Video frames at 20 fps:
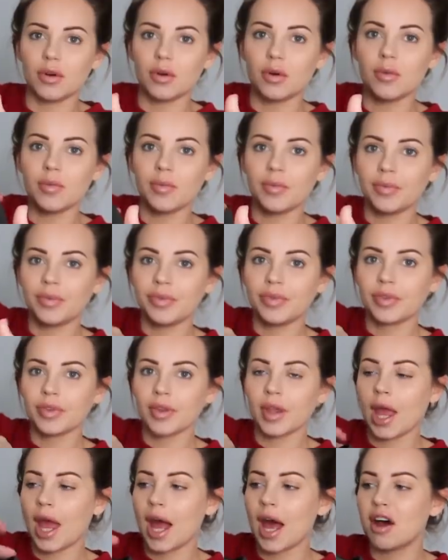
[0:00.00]
all,
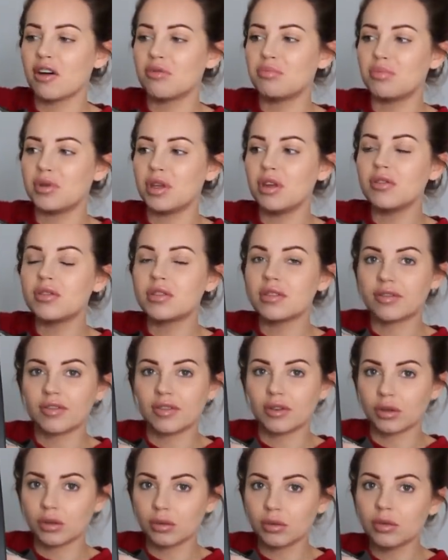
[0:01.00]
how
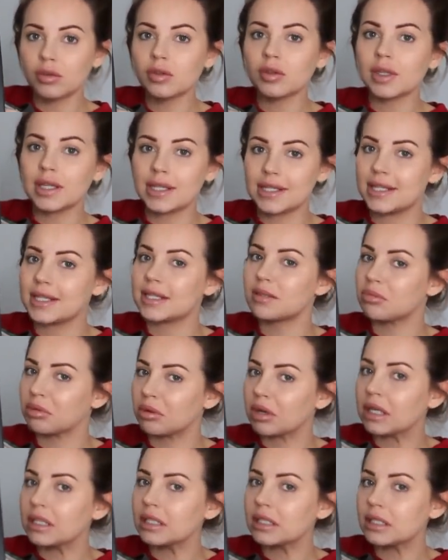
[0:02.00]
beautiful is this
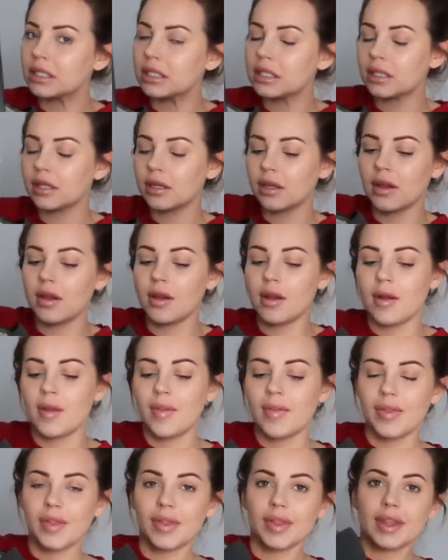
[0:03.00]
print?
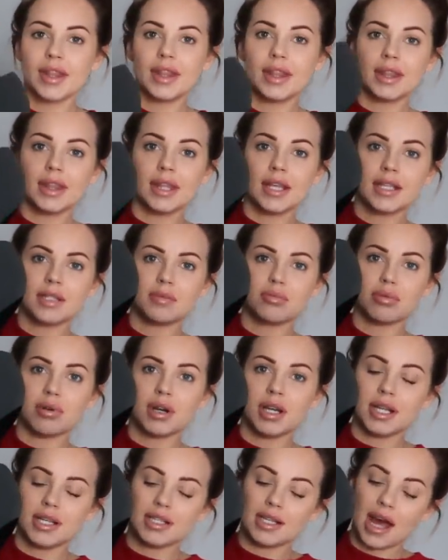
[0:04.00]
This
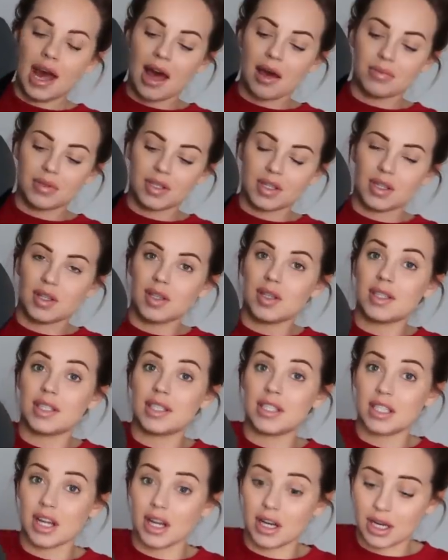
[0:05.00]
print is absolutely
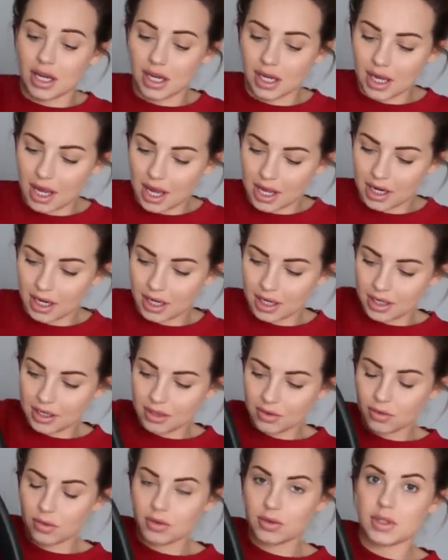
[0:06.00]
stunning, and it
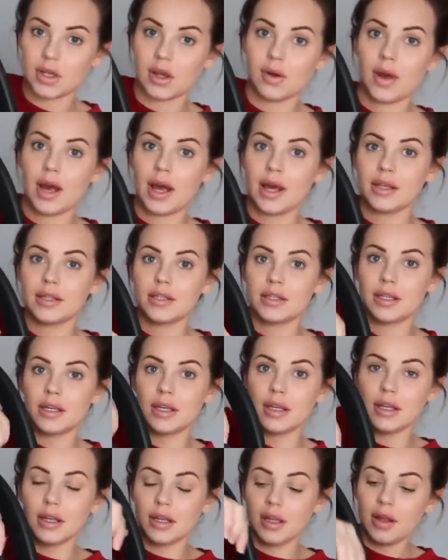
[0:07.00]
also has
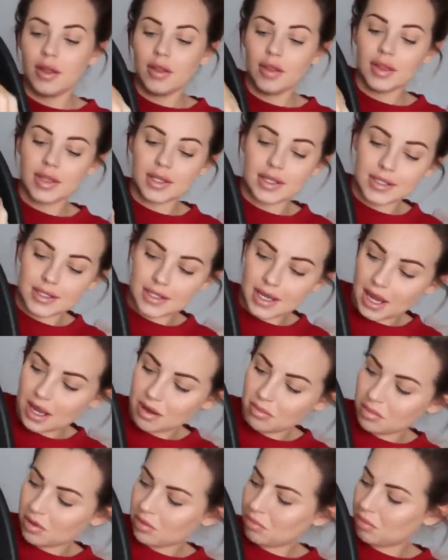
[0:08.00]
the same